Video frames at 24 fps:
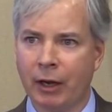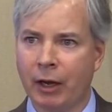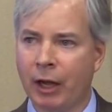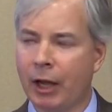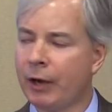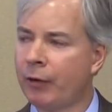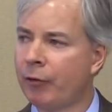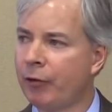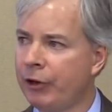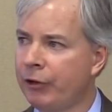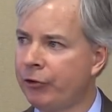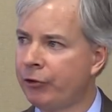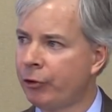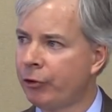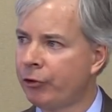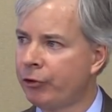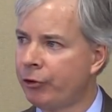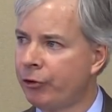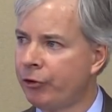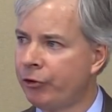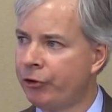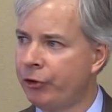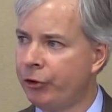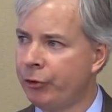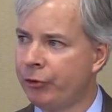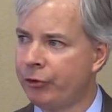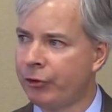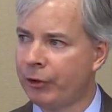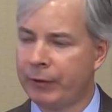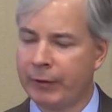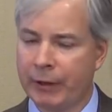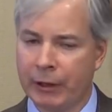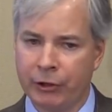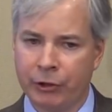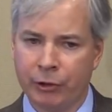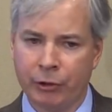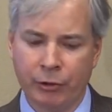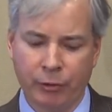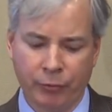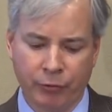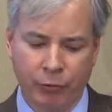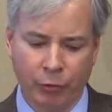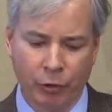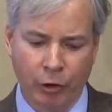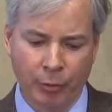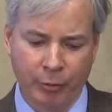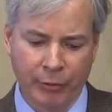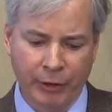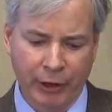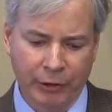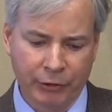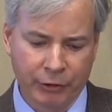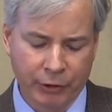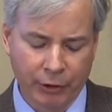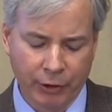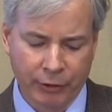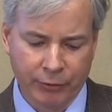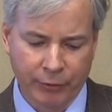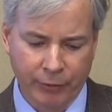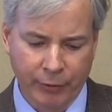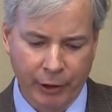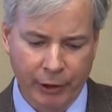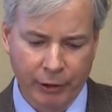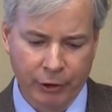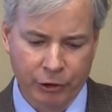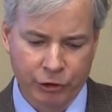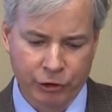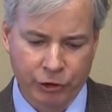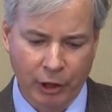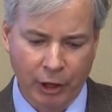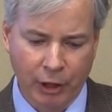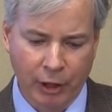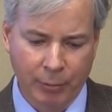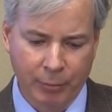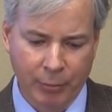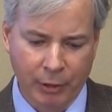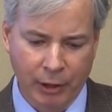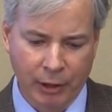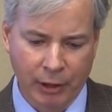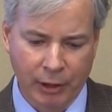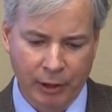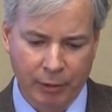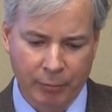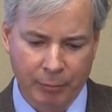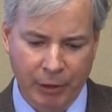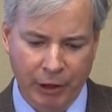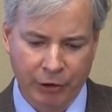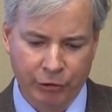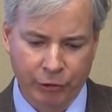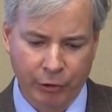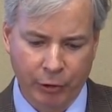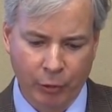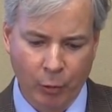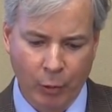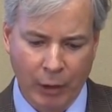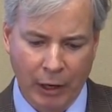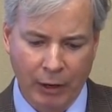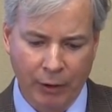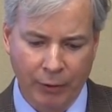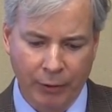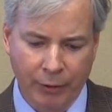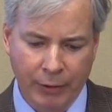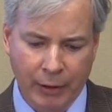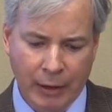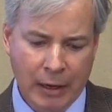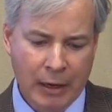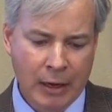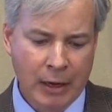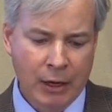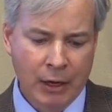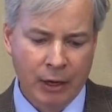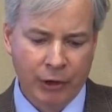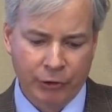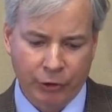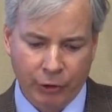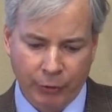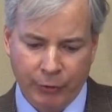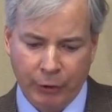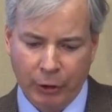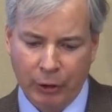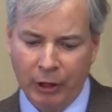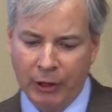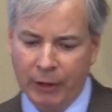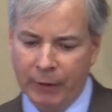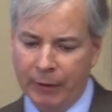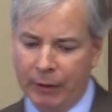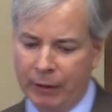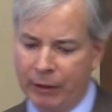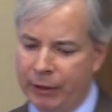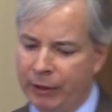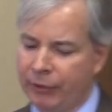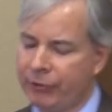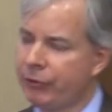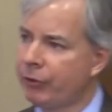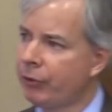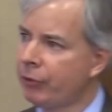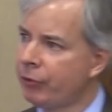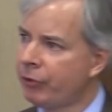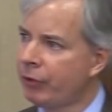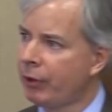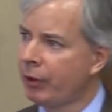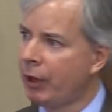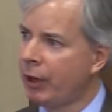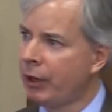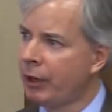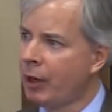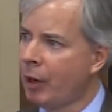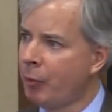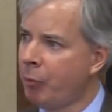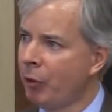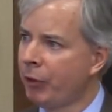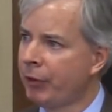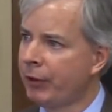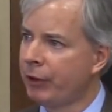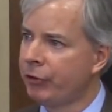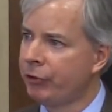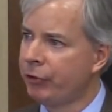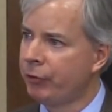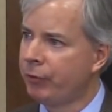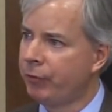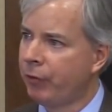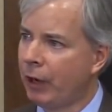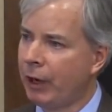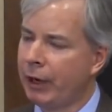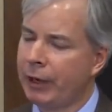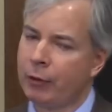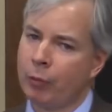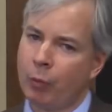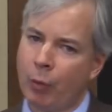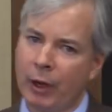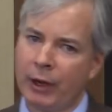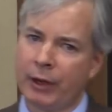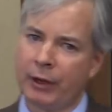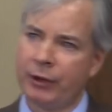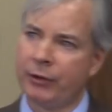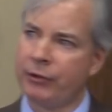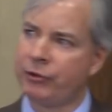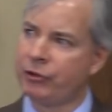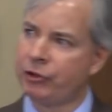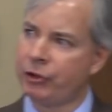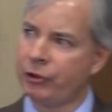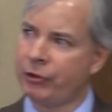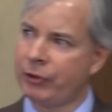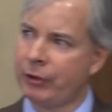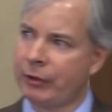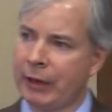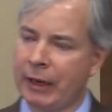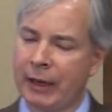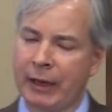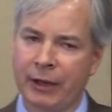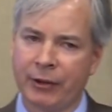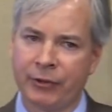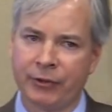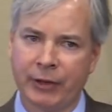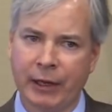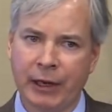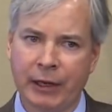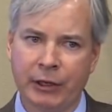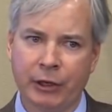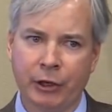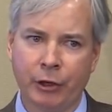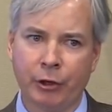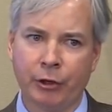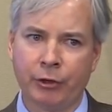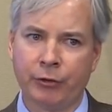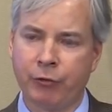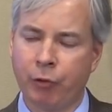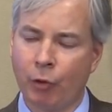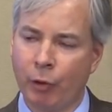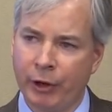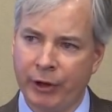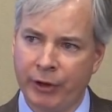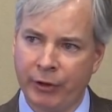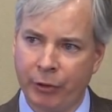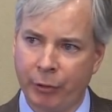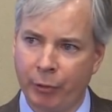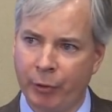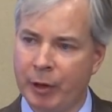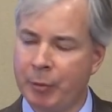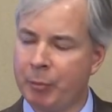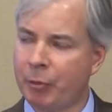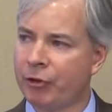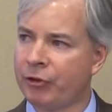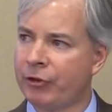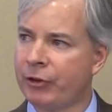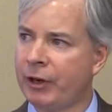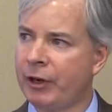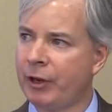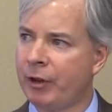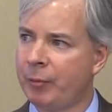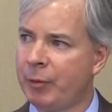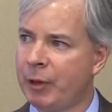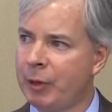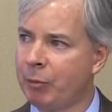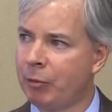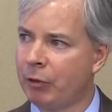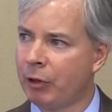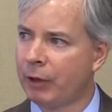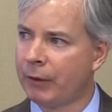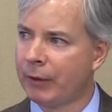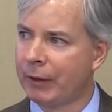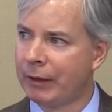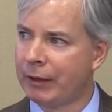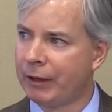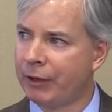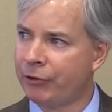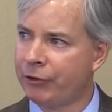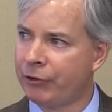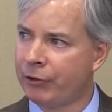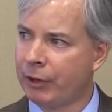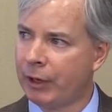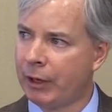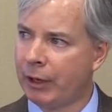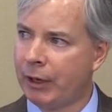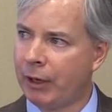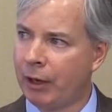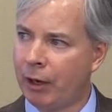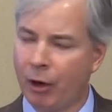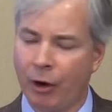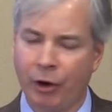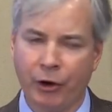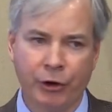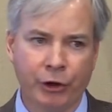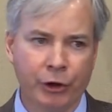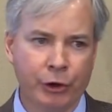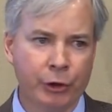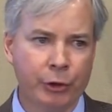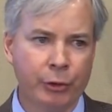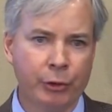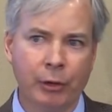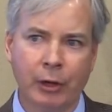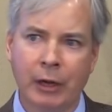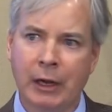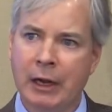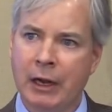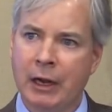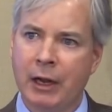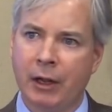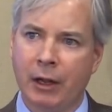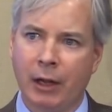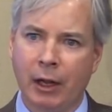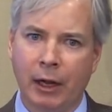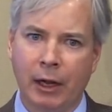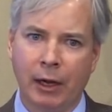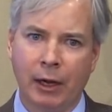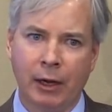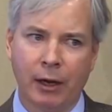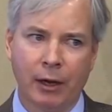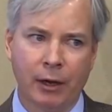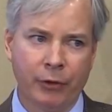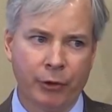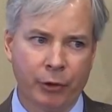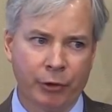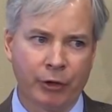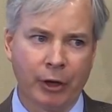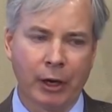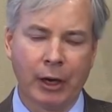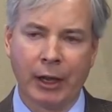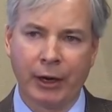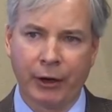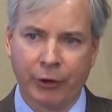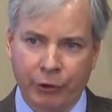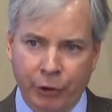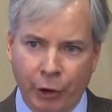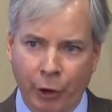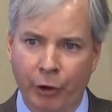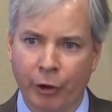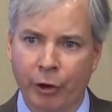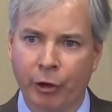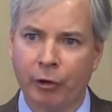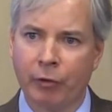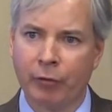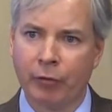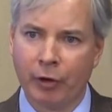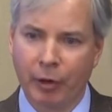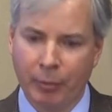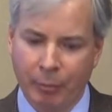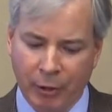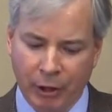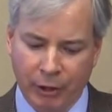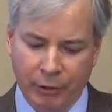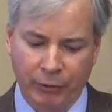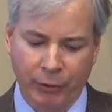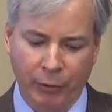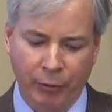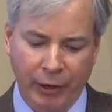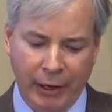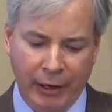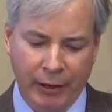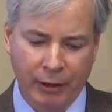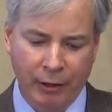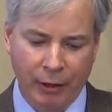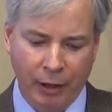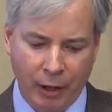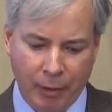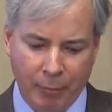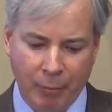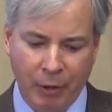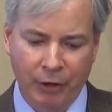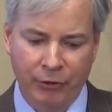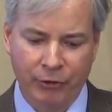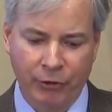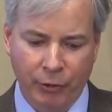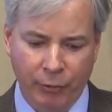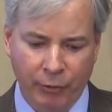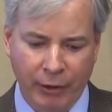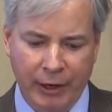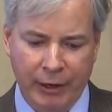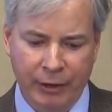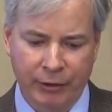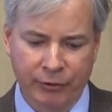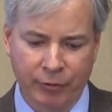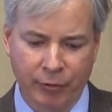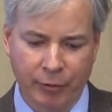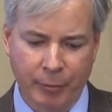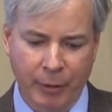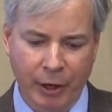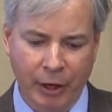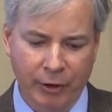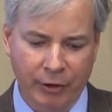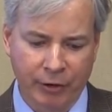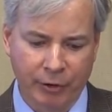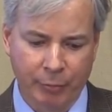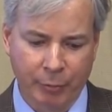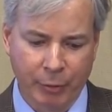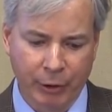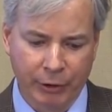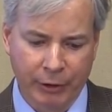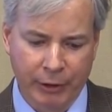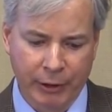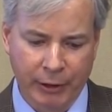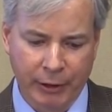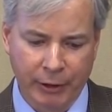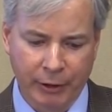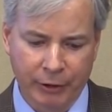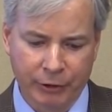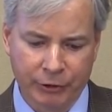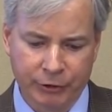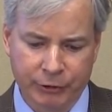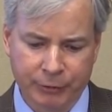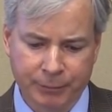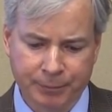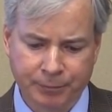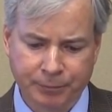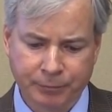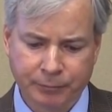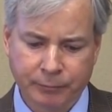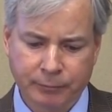A lot of researchers use it. Forbes actually does a very good job measuring wealth. So if you look at the list, there's a couple things you find. One is just in the last 10 years, 43% of the people on the list are new. There's a lot of turnover amongst the ranks of America's billionaires.